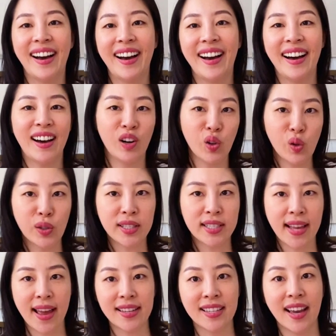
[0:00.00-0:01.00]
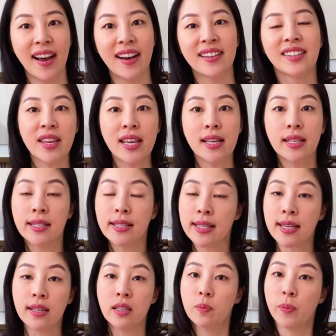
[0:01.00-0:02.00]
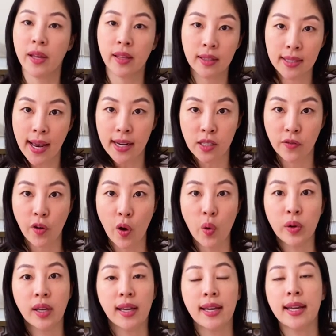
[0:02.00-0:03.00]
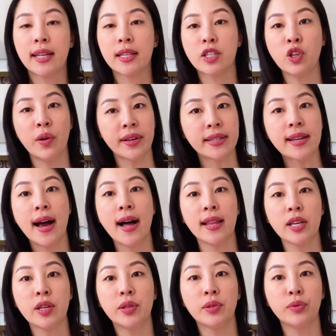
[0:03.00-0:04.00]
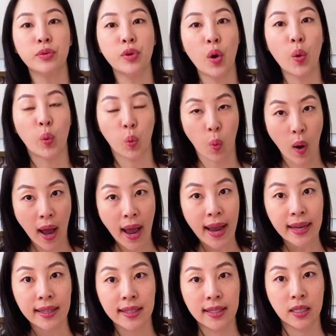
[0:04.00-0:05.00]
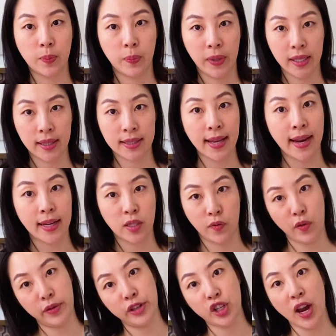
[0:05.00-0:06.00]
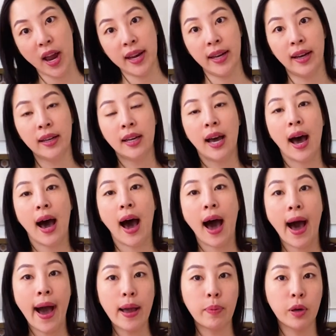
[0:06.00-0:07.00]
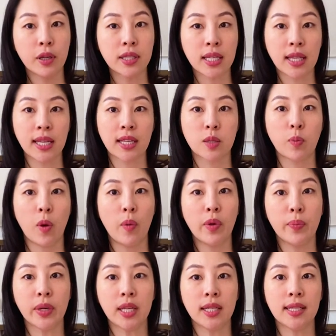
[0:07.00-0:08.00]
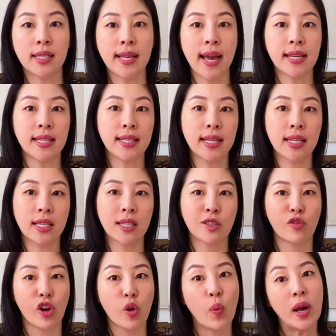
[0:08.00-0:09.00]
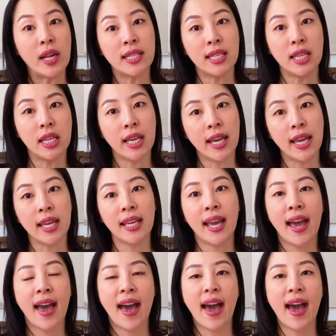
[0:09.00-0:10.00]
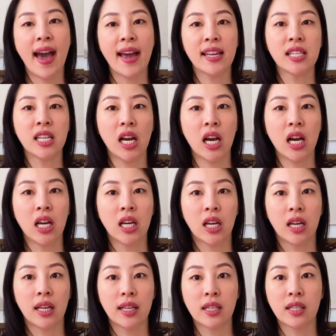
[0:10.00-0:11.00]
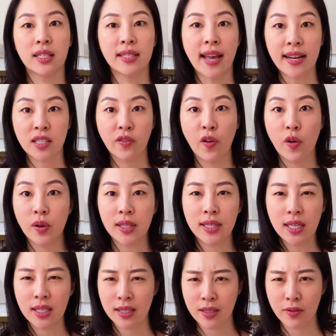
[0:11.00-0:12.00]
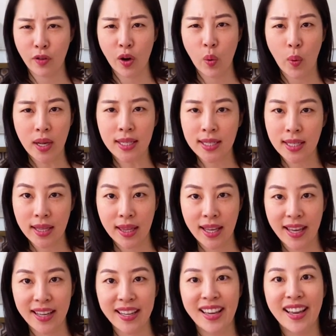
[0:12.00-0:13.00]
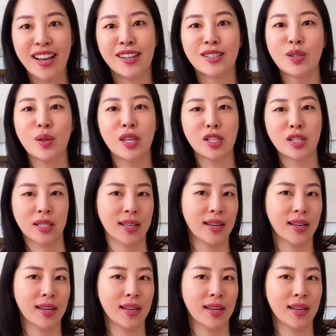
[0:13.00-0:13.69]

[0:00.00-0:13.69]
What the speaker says: old Santa, is seen as playing the saxophone. It's not entirely known why he's playing the saxophone in China. I personally think it's probably because Santa's seen as this very Western thing and saxophone is seen as this very Western thing. So they just